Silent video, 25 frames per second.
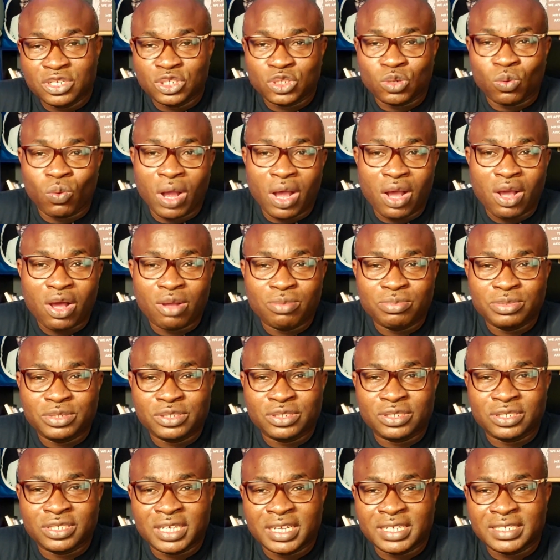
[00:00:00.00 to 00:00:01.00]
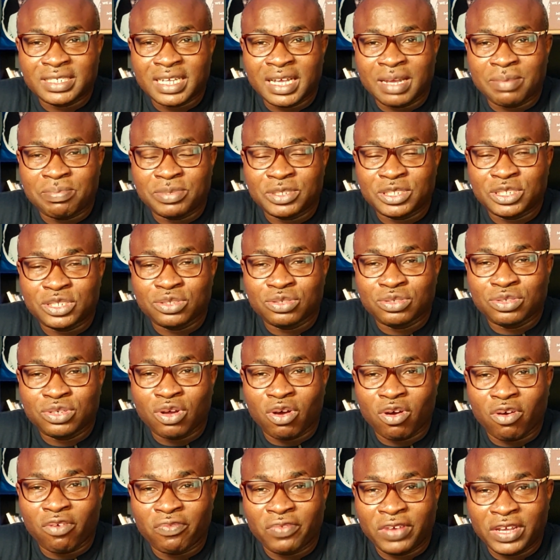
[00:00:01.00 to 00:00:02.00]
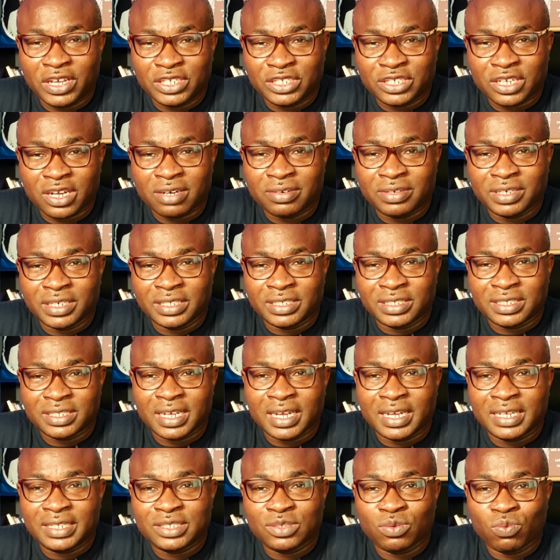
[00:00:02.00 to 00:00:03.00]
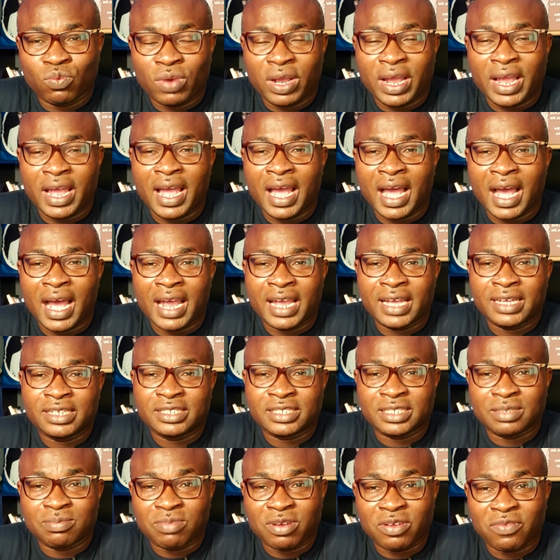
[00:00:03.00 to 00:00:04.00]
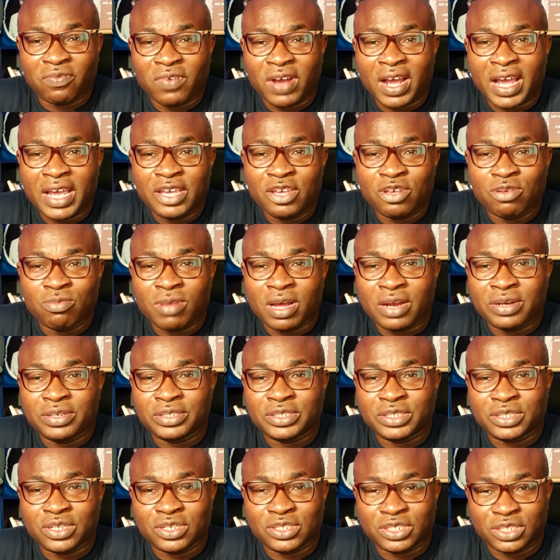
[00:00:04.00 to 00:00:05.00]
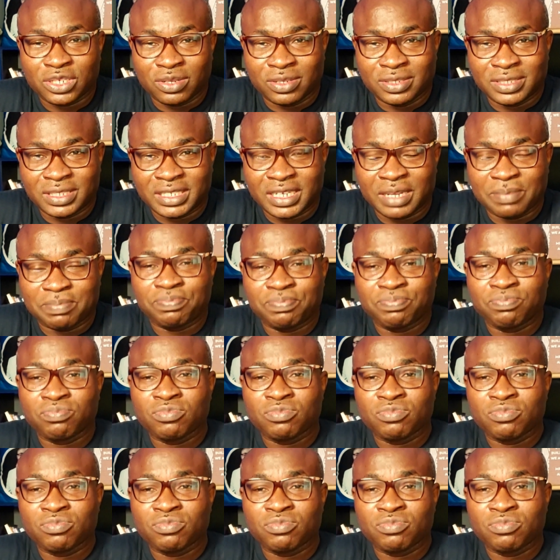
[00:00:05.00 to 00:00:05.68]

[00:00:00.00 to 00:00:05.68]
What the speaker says: So welcome to today's episode of HR Insight, where I simplify human resource concept.